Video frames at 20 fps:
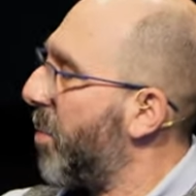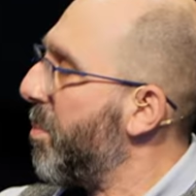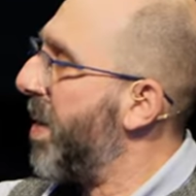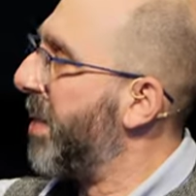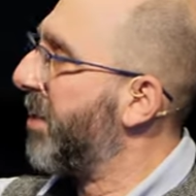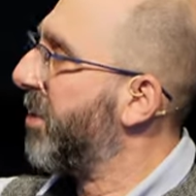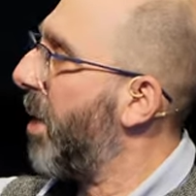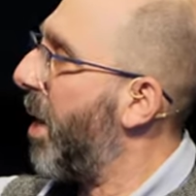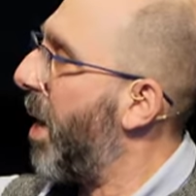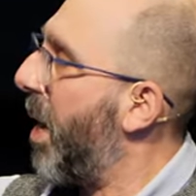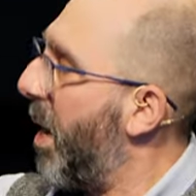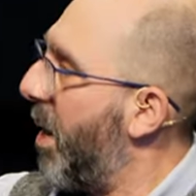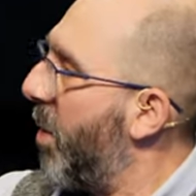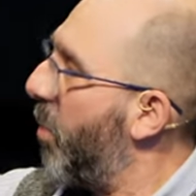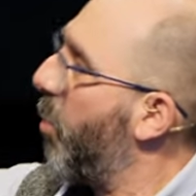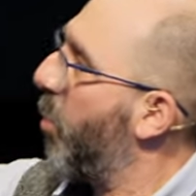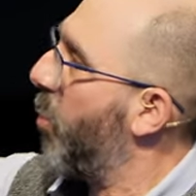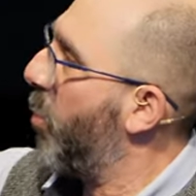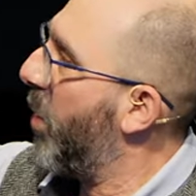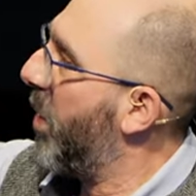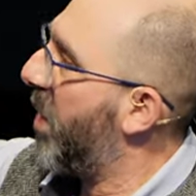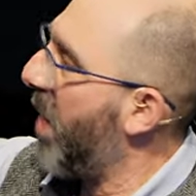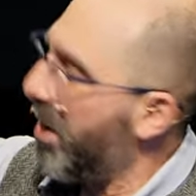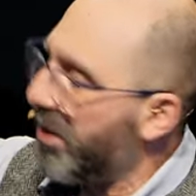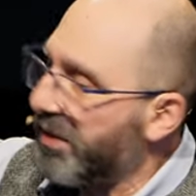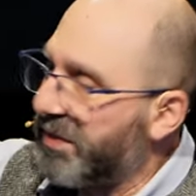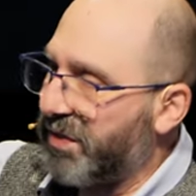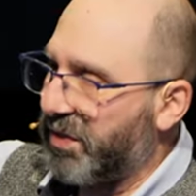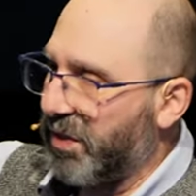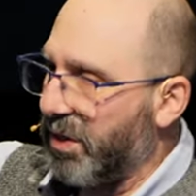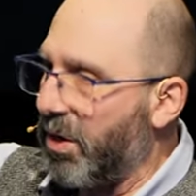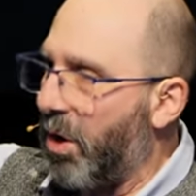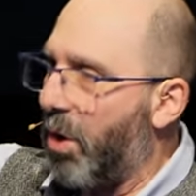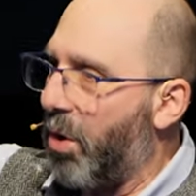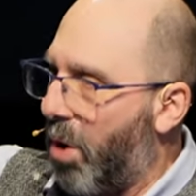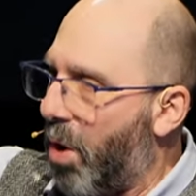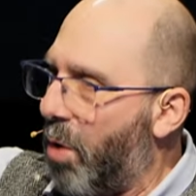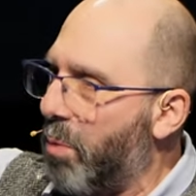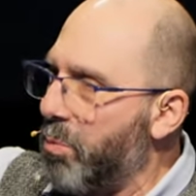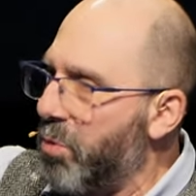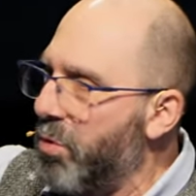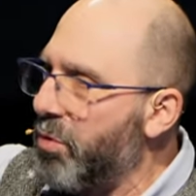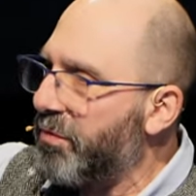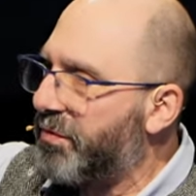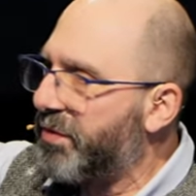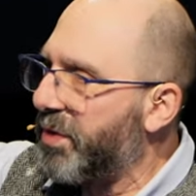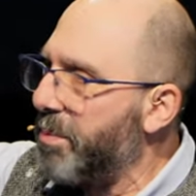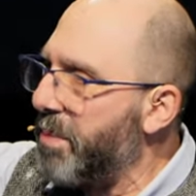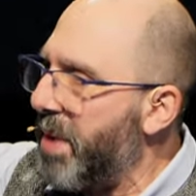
mean, we're going to see, I'll move to